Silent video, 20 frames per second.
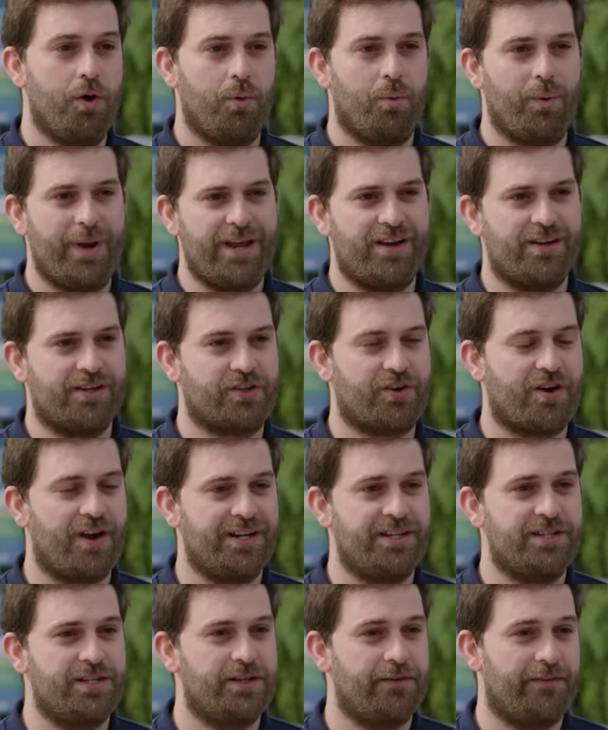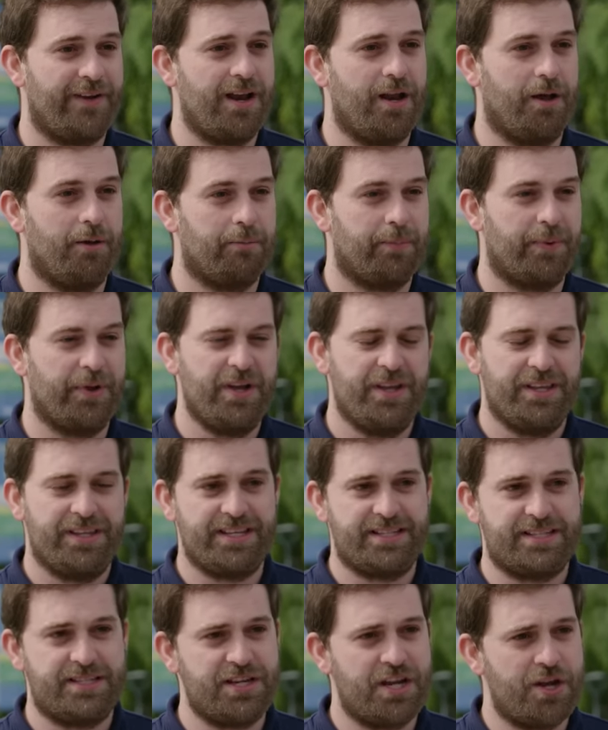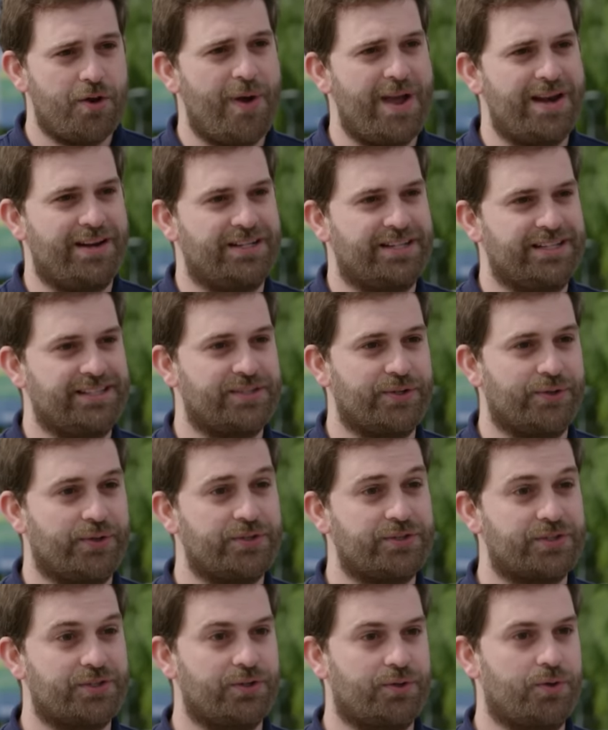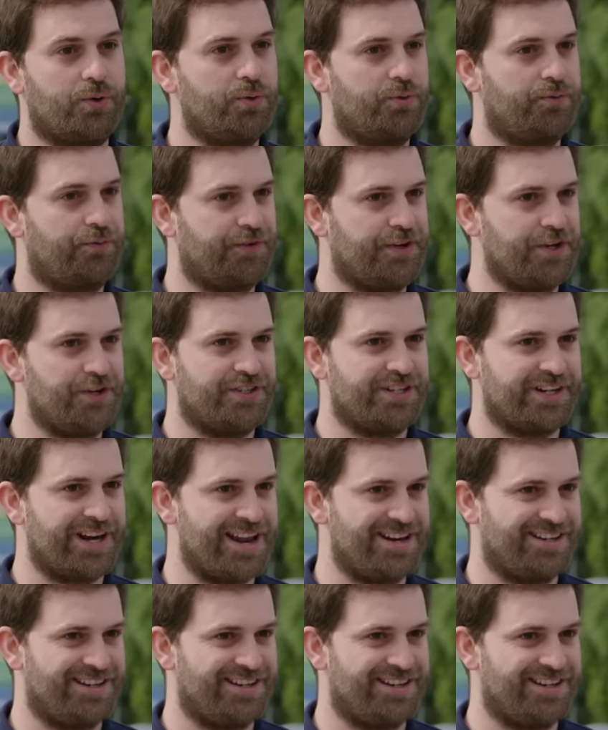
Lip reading: we are trying to develop this new energy source called fusion